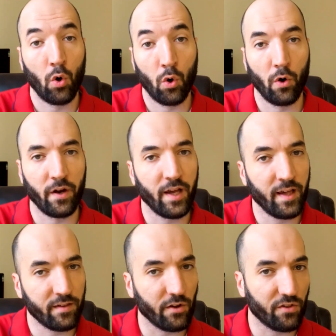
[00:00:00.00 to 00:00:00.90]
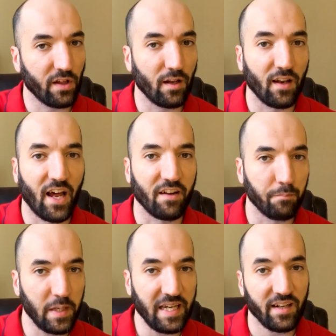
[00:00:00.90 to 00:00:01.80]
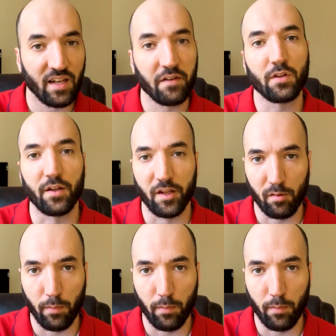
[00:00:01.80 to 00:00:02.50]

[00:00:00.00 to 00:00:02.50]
or is there still a lot of meat left on this